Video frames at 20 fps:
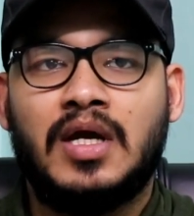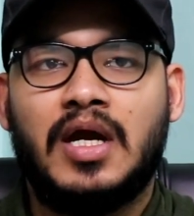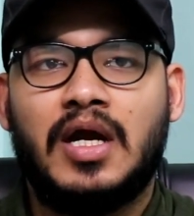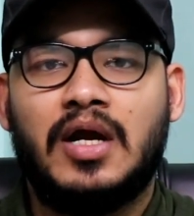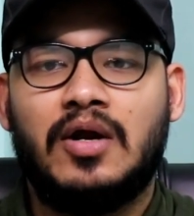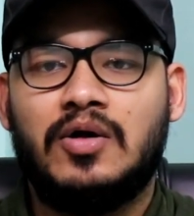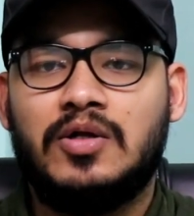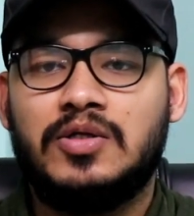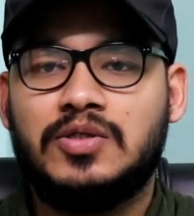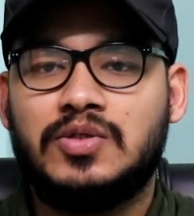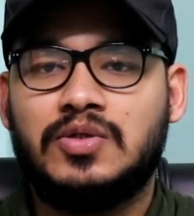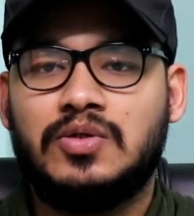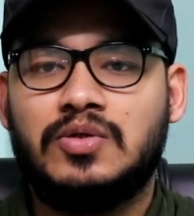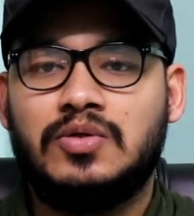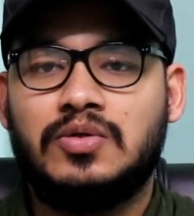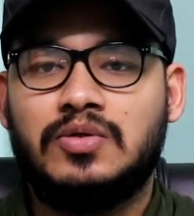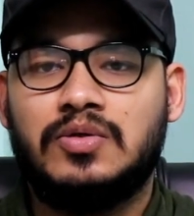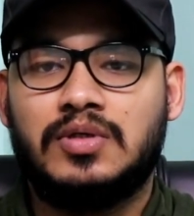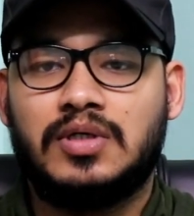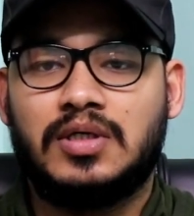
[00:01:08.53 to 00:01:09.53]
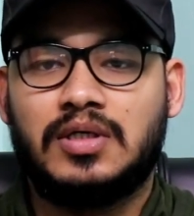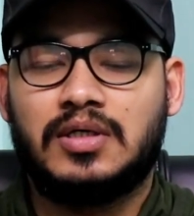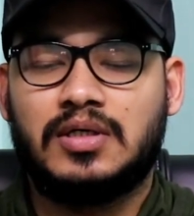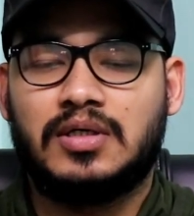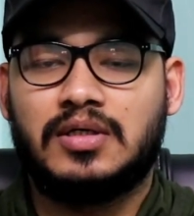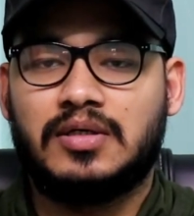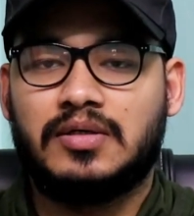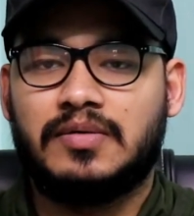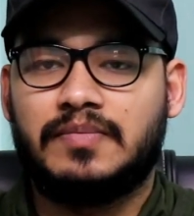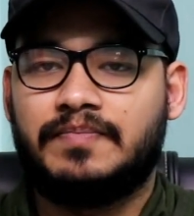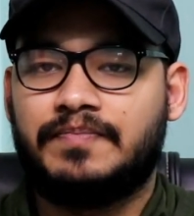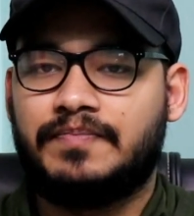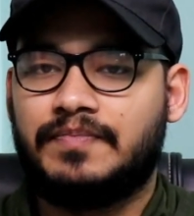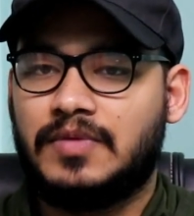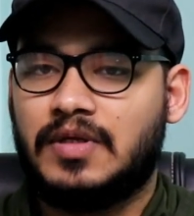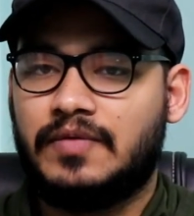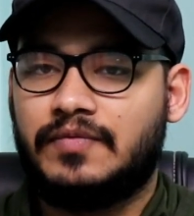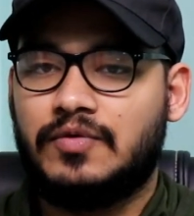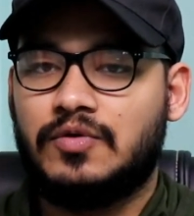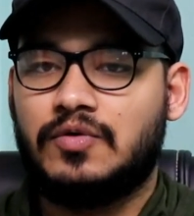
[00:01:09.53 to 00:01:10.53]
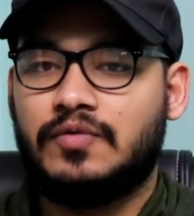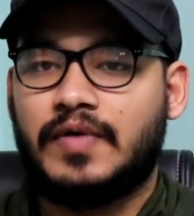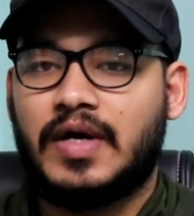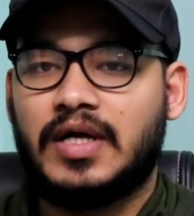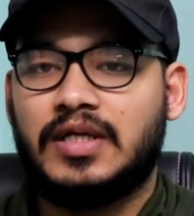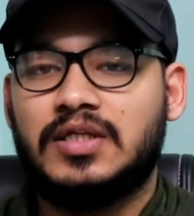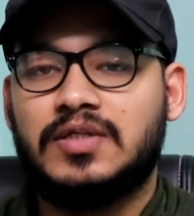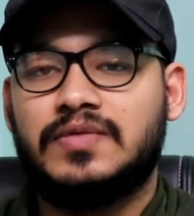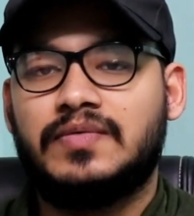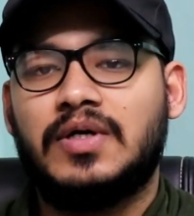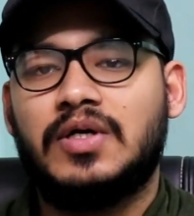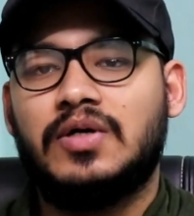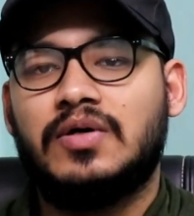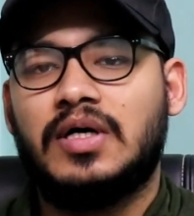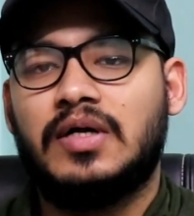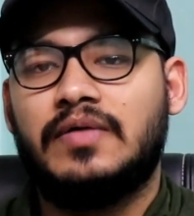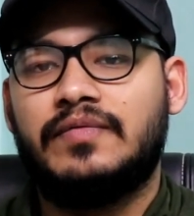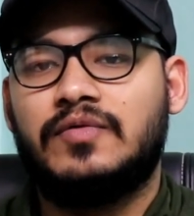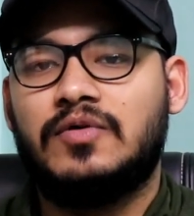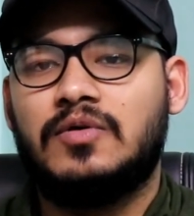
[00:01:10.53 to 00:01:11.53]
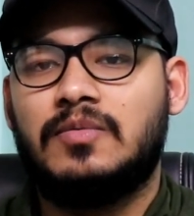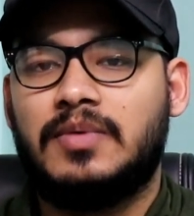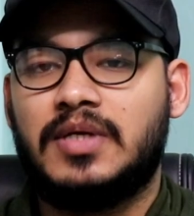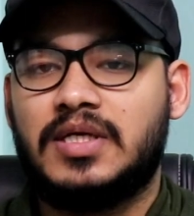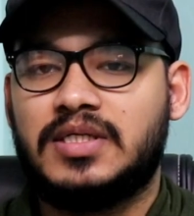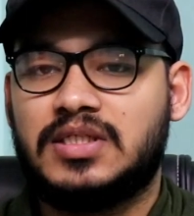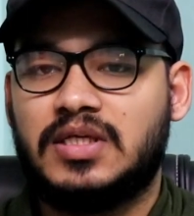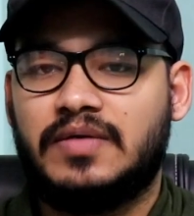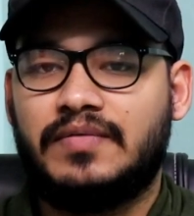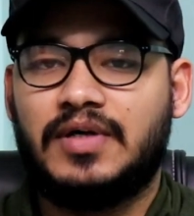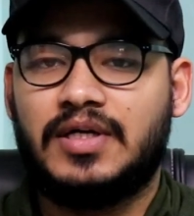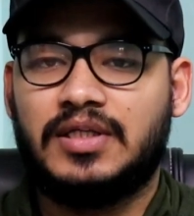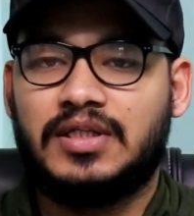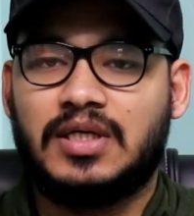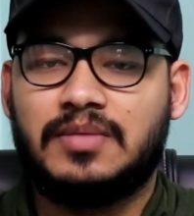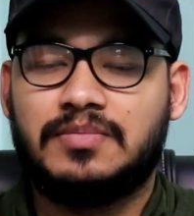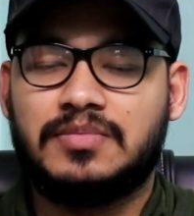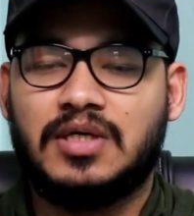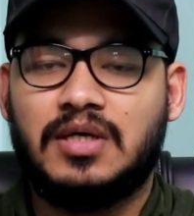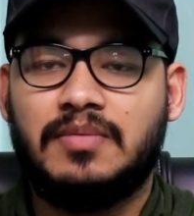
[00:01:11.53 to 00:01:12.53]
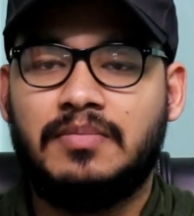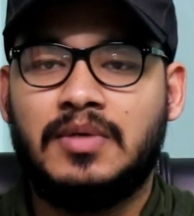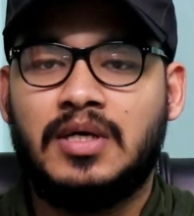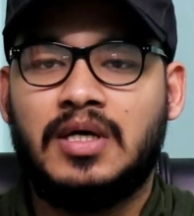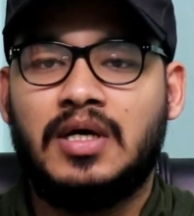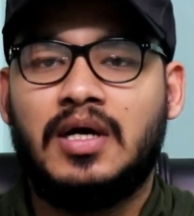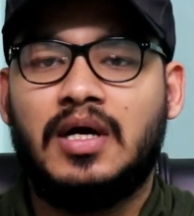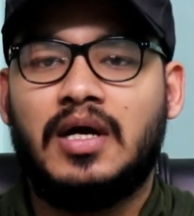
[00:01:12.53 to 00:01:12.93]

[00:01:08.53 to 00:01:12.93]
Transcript: And also if you find this video helpful, please give it a thumbs up.